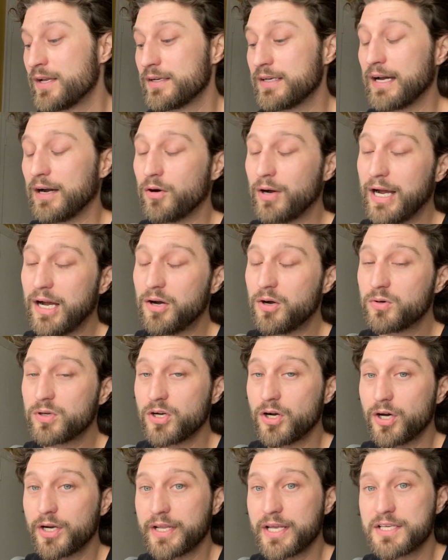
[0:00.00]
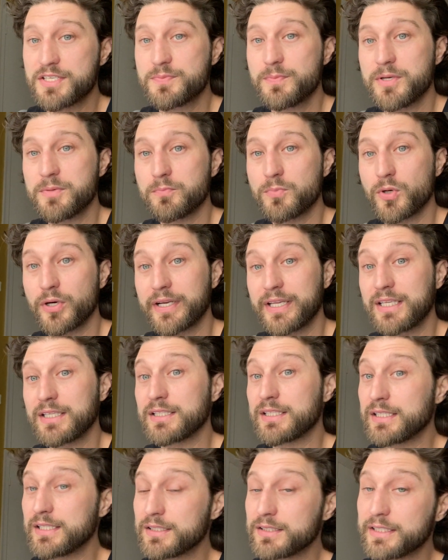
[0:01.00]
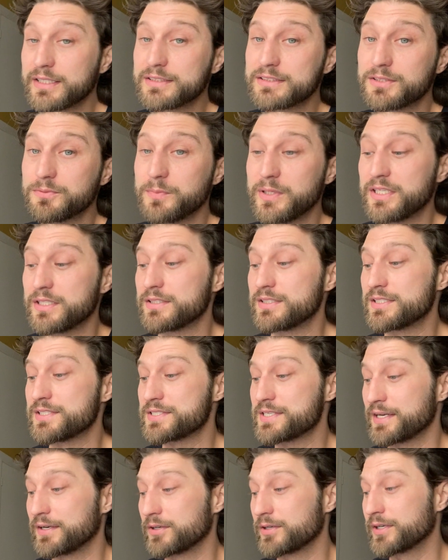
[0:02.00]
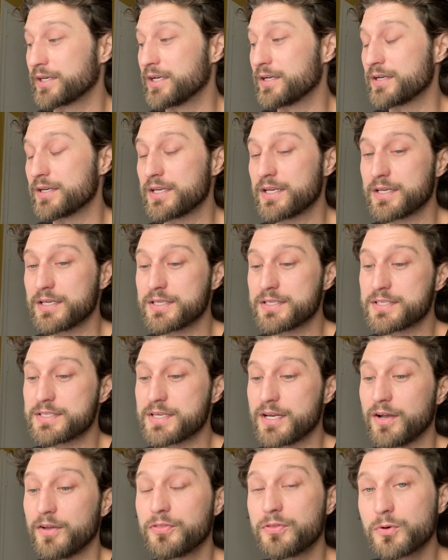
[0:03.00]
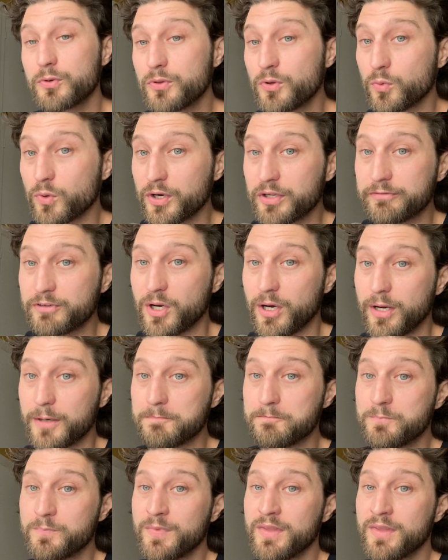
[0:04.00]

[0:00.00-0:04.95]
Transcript: Now, how God has been bringing healing to me in this area is uh, through the Word of God.